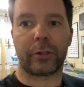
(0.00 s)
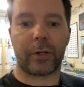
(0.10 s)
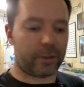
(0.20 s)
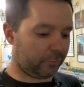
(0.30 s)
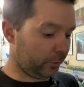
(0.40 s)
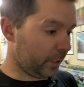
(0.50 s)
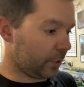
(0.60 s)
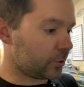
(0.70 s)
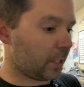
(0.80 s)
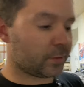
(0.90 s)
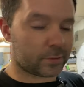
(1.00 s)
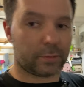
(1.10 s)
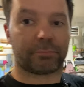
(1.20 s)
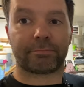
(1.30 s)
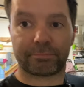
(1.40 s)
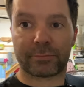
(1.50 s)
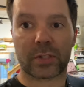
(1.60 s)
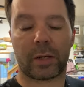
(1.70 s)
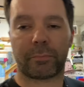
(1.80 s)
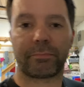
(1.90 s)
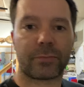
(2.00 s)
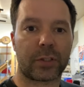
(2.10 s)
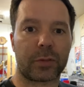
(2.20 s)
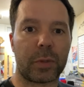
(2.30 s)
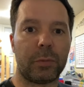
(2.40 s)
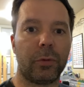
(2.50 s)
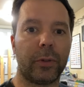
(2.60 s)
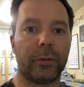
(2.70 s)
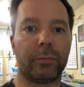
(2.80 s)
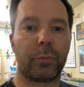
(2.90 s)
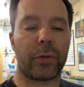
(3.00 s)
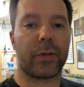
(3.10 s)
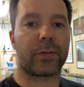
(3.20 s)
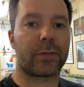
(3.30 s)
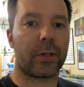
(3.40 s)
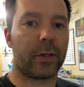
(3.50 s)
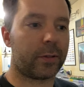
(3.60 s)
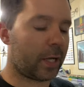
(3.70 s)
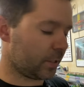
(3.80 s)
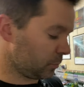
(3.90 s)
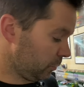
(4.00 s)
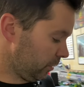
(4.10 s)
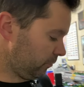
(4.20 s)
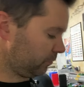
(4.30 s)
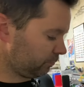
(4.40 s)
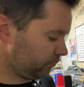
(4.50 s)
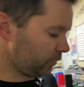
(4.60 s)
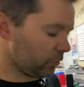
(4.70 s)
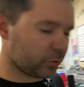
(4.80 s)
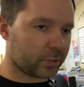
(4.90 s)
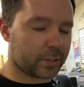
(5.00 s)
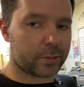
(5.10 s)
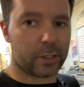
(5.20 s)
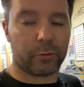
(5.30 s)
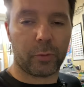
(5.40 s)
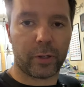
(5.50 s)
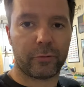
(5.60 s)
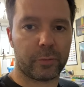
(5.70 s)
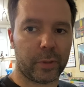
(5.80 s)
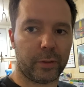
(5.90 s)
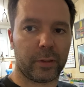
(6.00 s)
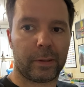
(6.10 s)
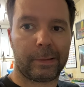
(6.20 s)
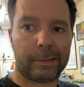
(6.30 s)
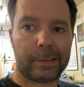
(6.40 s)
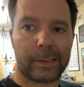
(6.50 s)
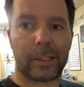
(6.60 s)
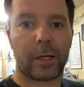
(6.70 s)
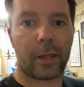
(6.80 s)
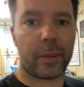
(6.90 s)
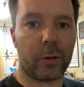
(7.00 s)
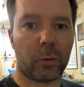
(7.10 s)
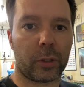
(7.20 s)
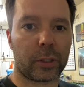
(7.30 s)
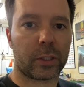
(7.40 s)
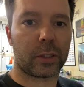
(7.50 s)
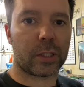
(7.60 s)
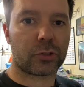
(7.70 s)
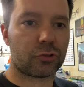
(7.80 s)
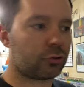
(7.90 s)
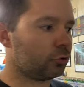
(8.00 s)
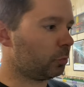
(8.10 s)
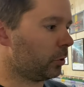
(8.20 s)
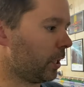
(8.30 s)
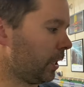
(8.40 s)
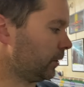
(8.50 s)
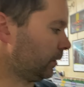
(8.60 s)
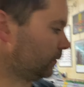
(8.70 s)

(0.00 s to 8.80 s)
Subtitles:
I haven't really had a chance to set up 6 people and put this to the test, but I've function tested every one of them and they work super dandy.